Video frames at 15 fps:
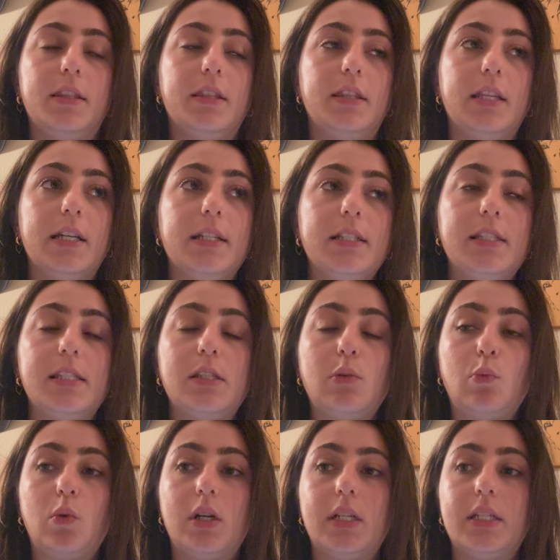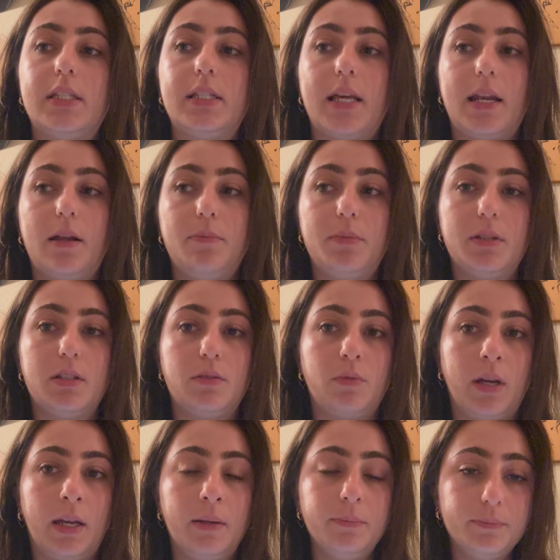This was set up this
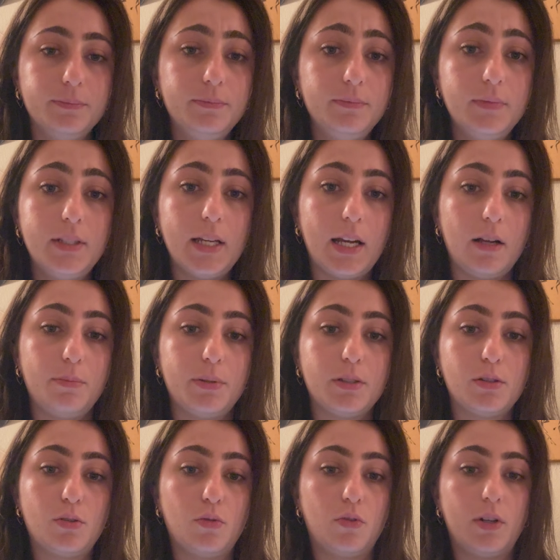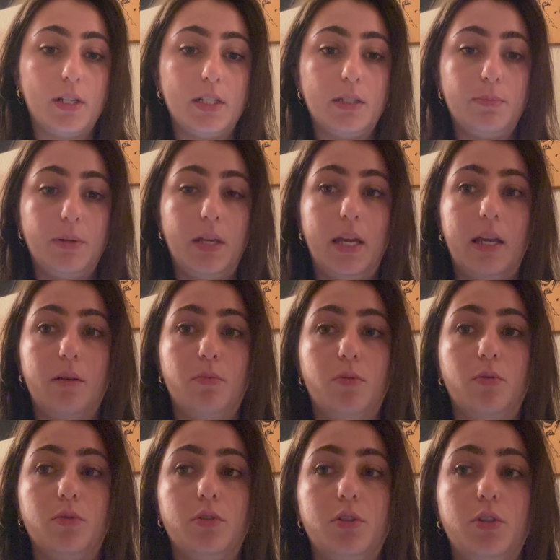way to help historians be
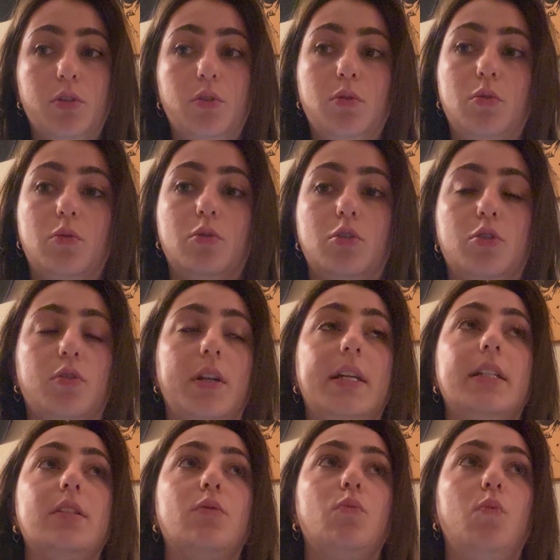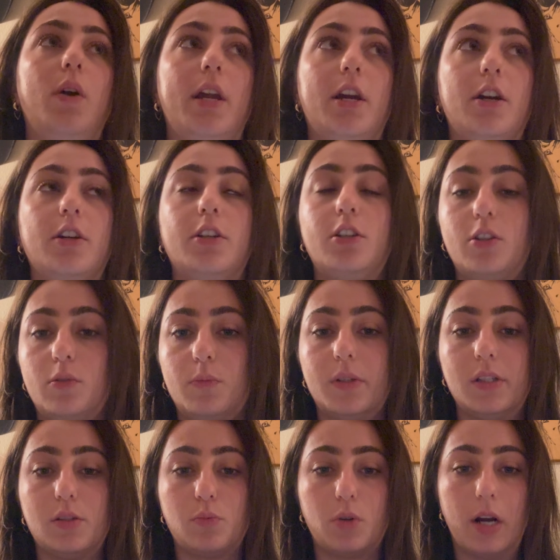able to trace where
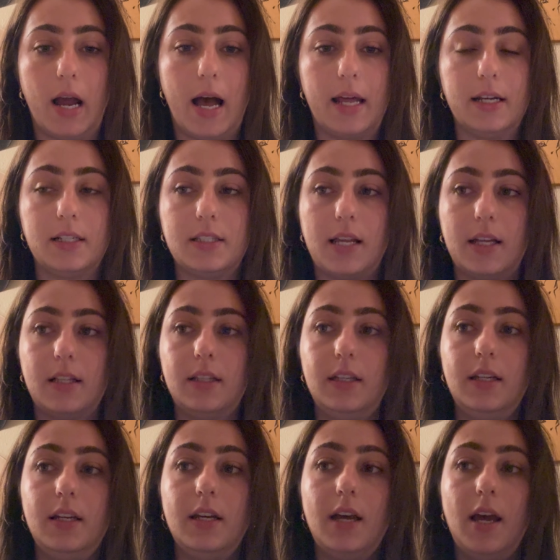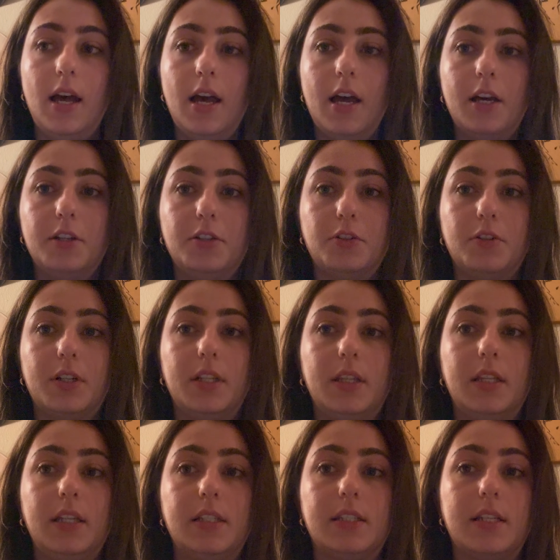humans were at exactly during
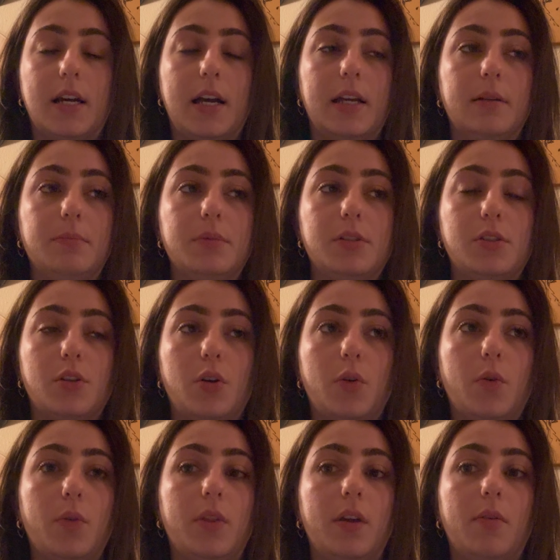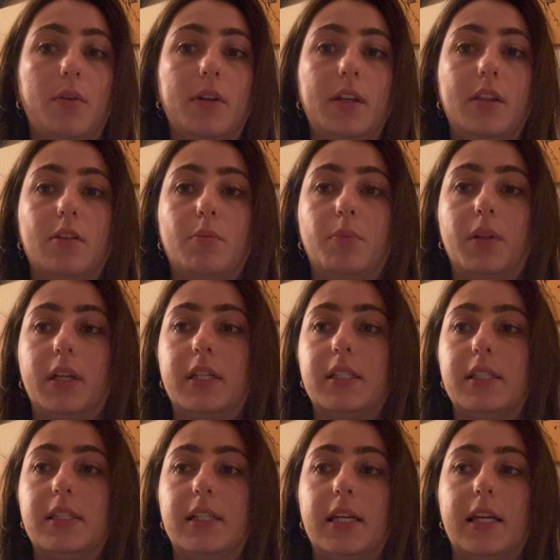these times. So they were either
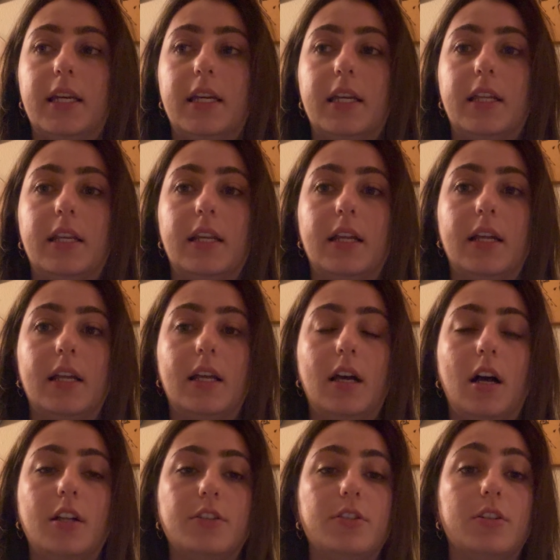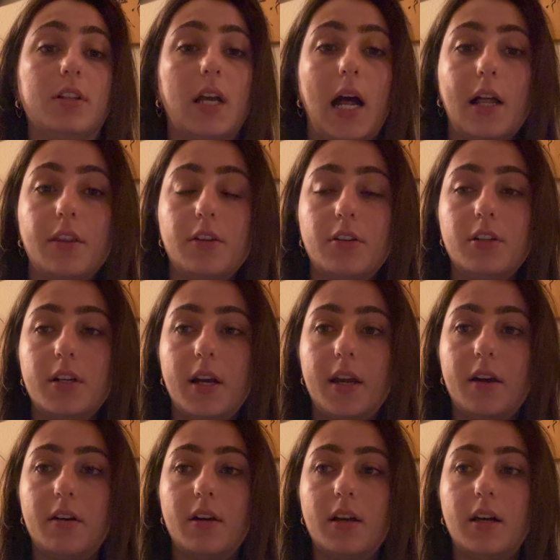placed in hunter-gatherer
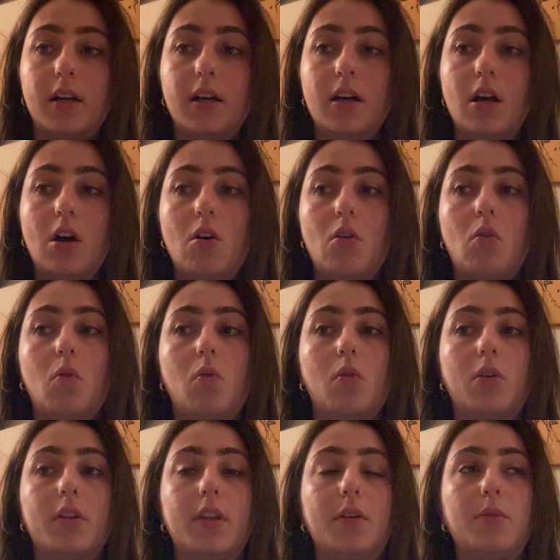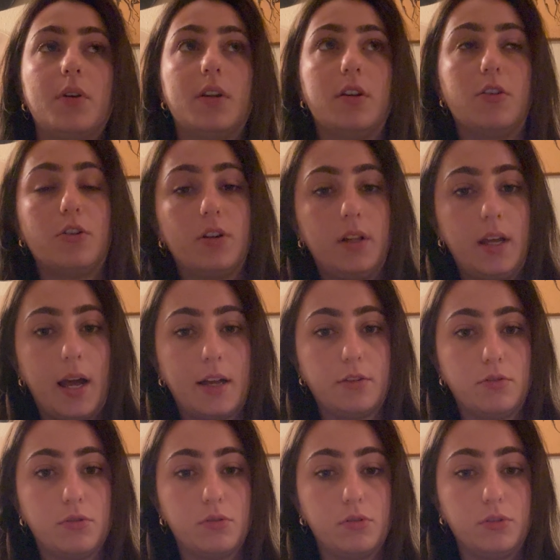era or they were in early
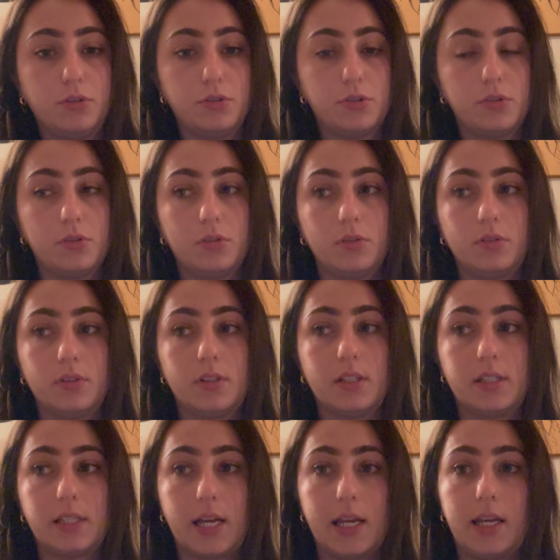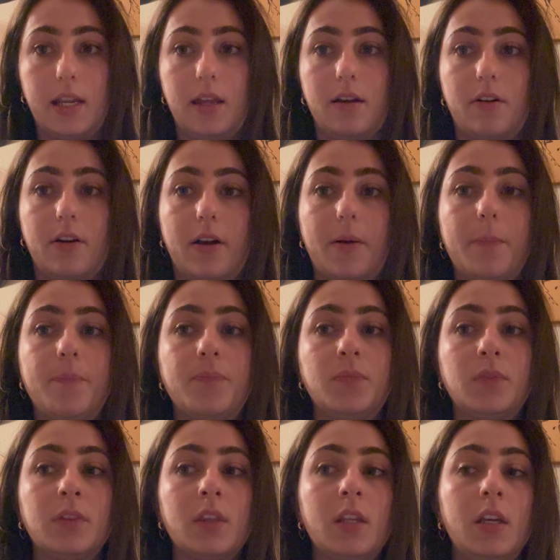agricultural society era.
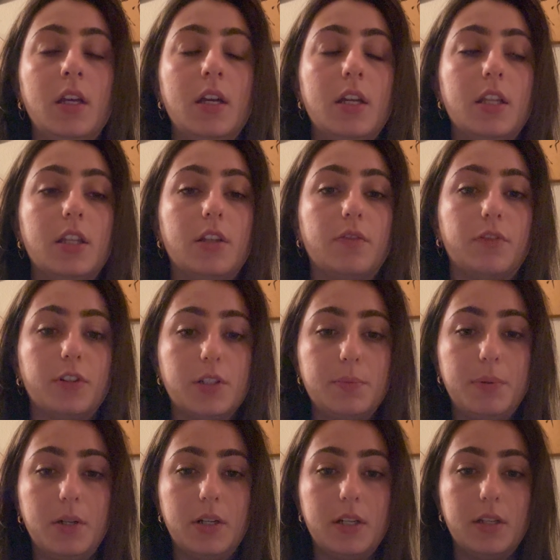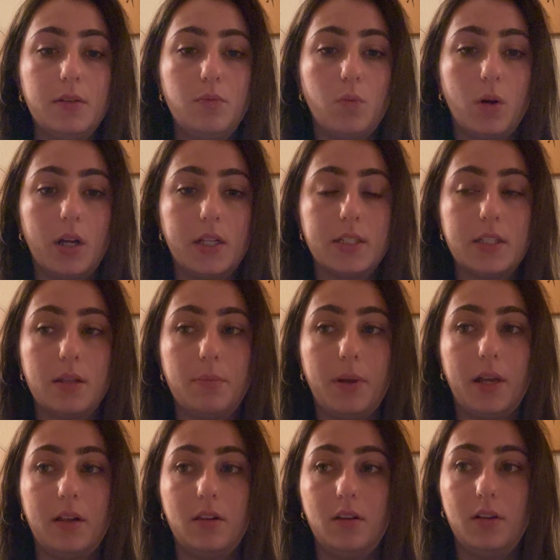The first period was the
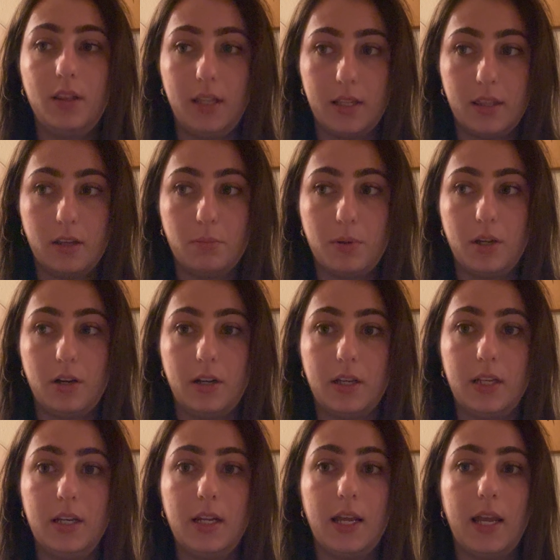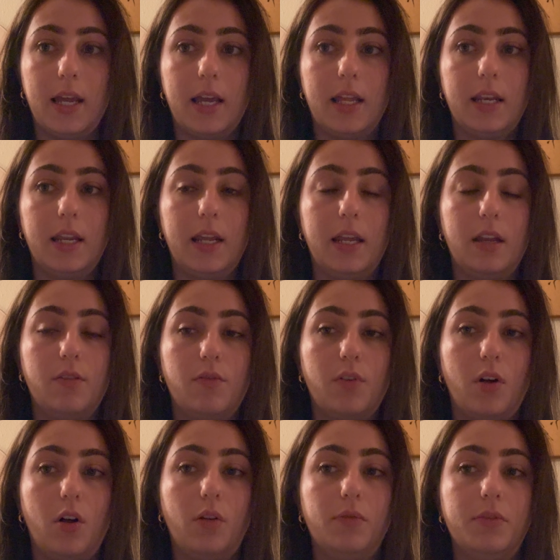Paleolithic period, and it
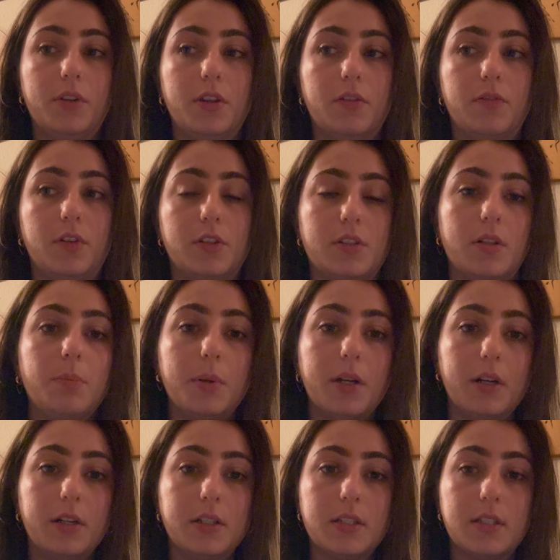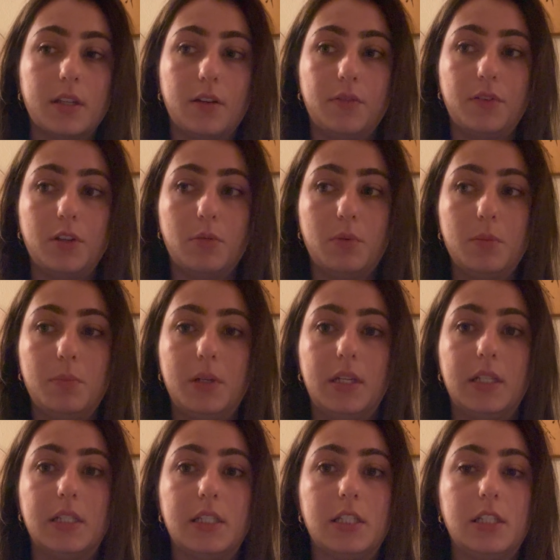involved the first appearance of human
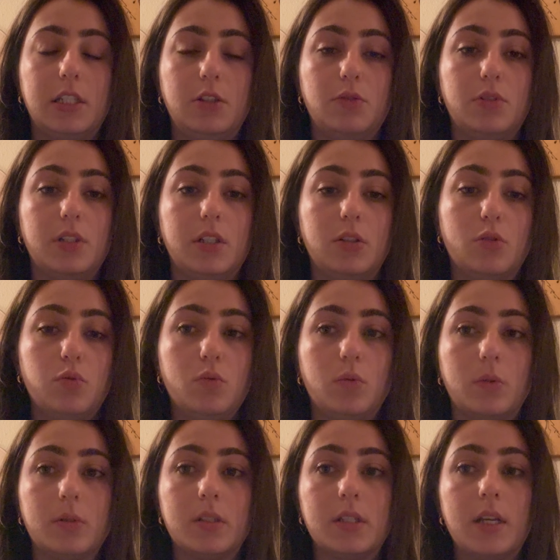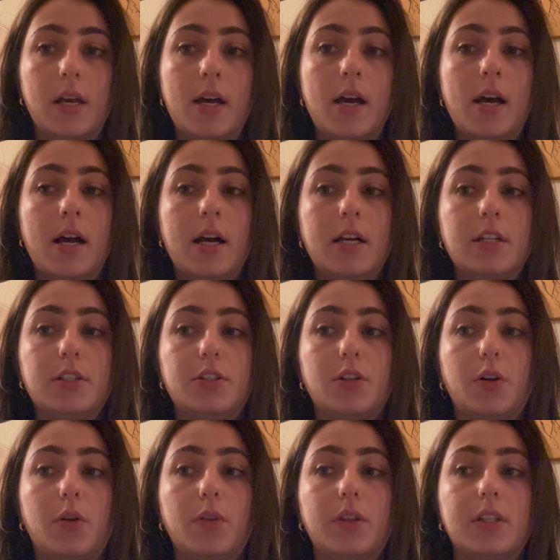beings using tools.
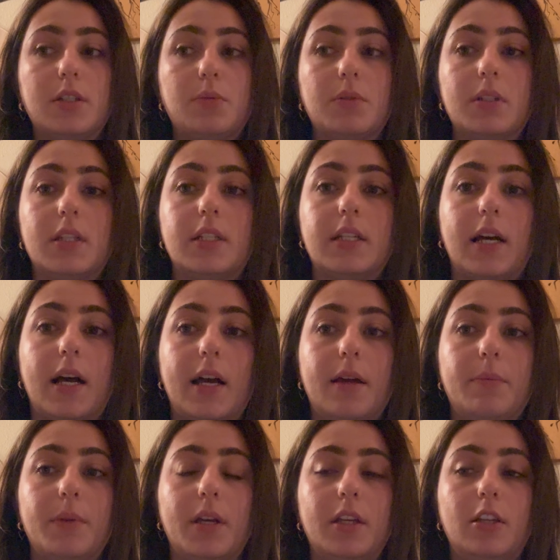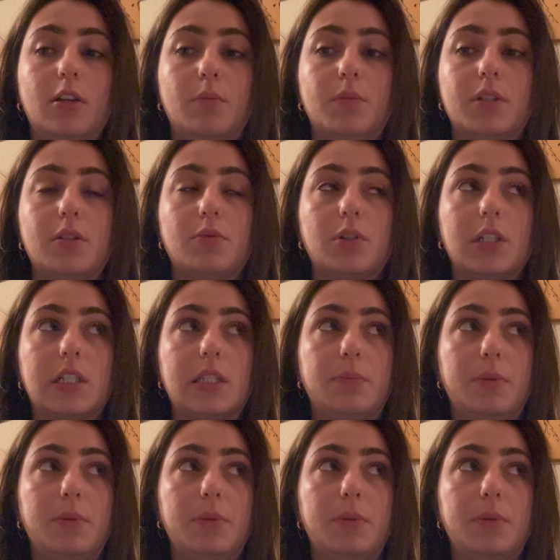So this was the time that humans were